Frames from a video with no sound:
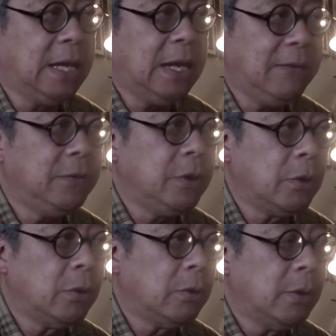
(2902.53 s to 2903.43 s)
even
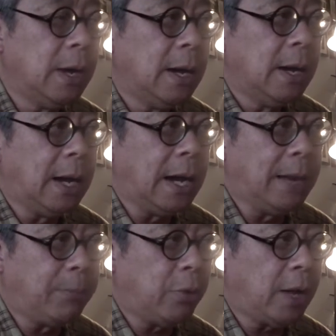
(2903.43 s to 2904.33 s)
though
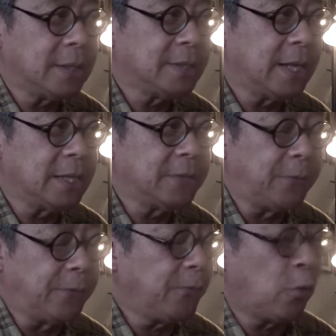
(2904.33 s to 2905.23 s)
I process
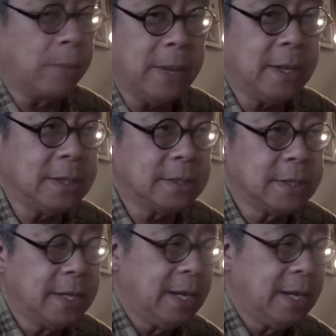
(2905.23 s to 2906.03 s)
for four minutes